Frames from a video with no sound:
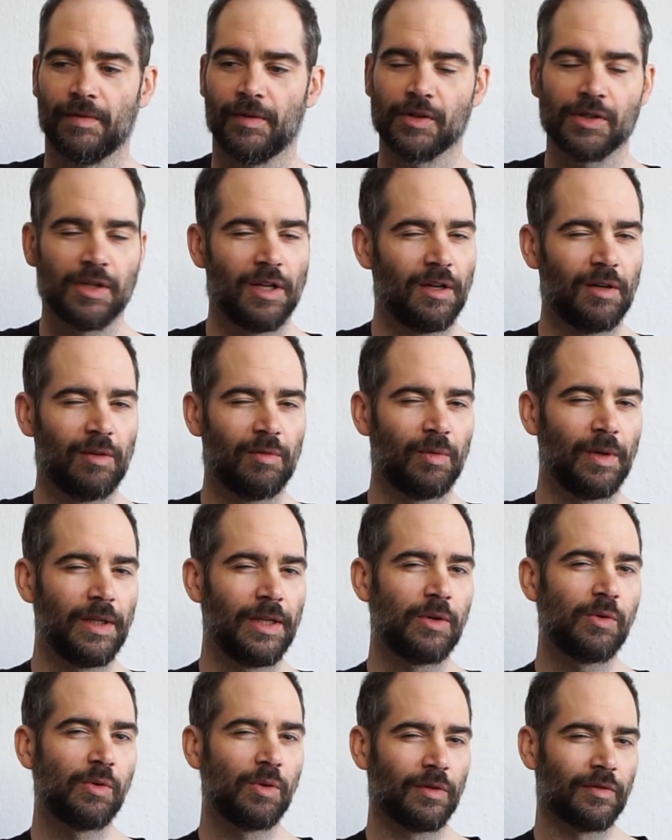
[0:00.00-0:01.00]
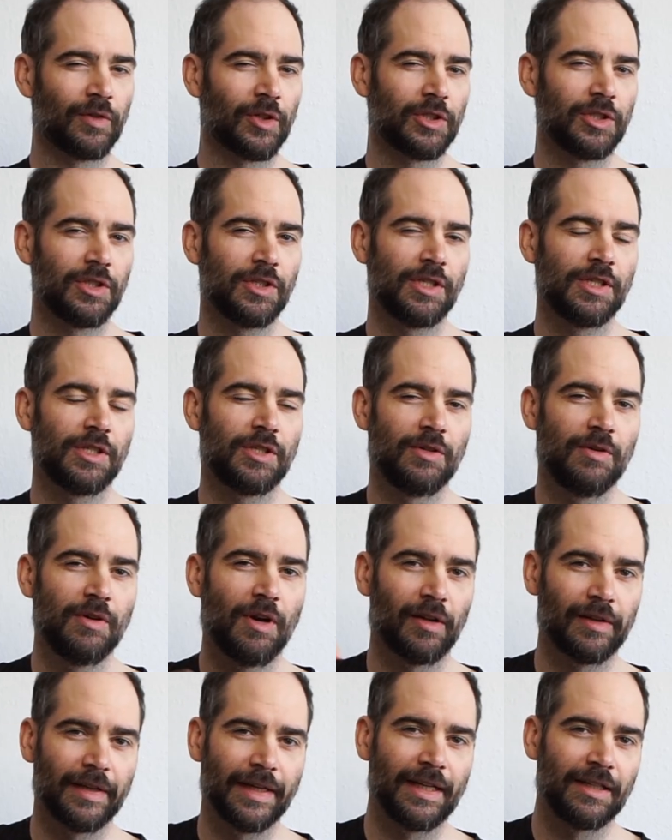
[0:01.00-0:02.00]
There's a lot of really cool versions of this tune.
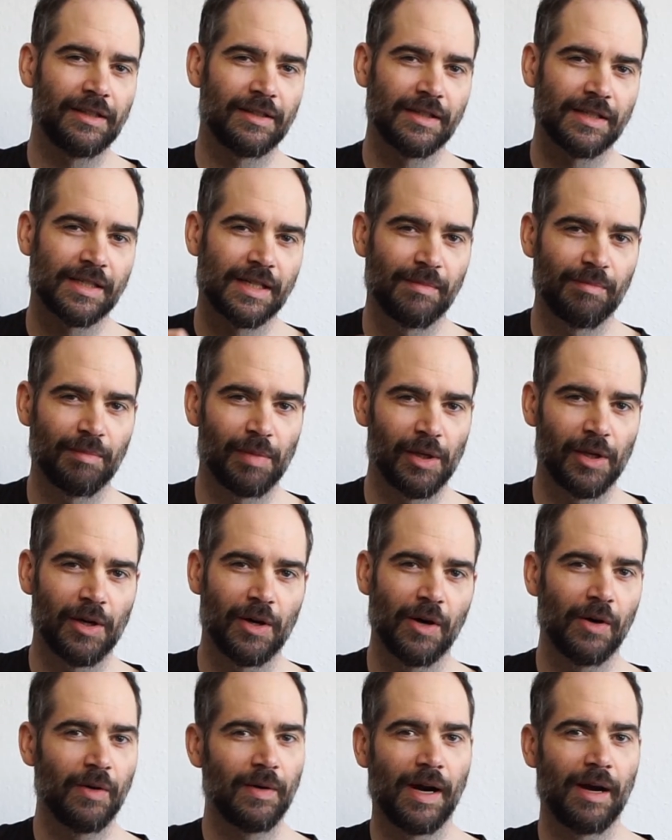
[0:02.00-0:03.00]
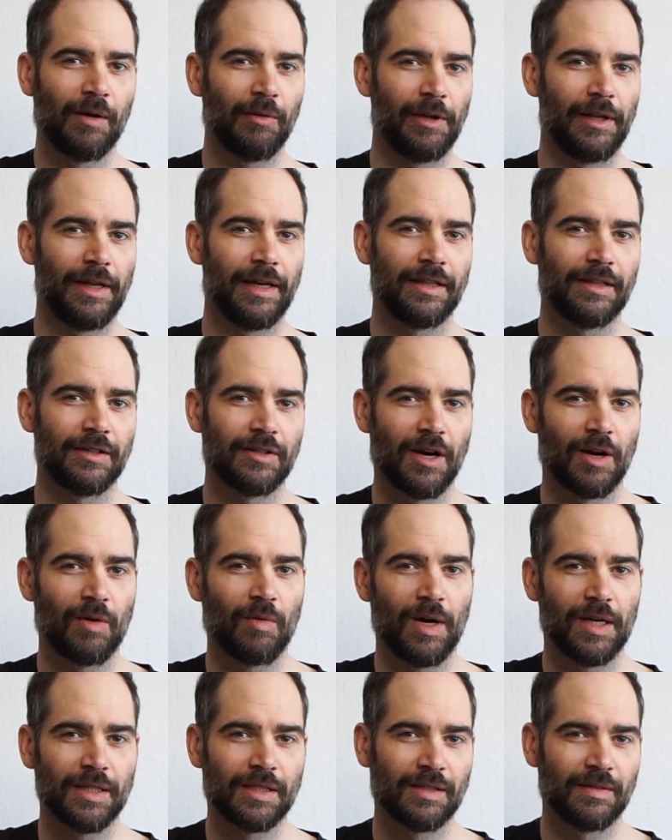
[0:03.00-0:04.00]
I'll link to some below. I really like the Doc
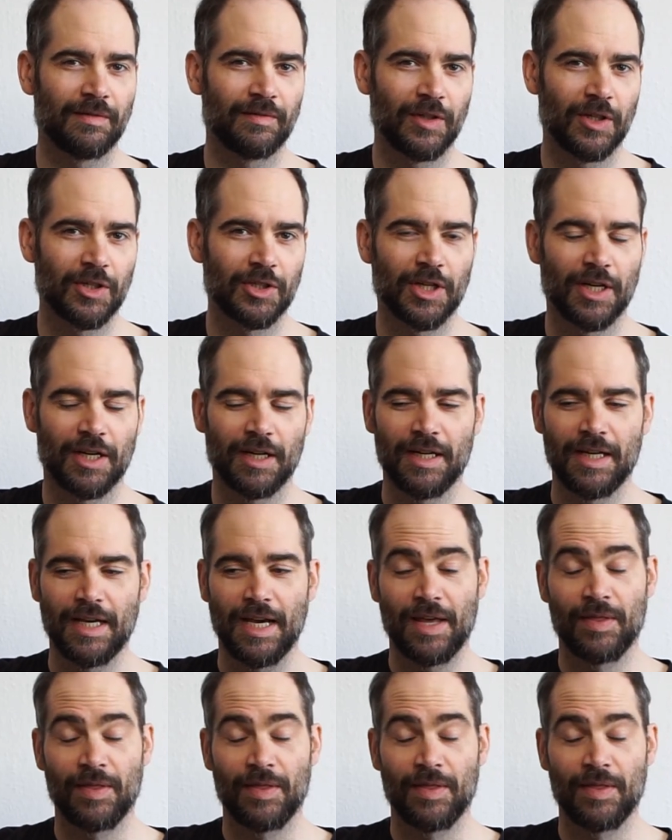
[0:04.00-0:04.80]
Watson version.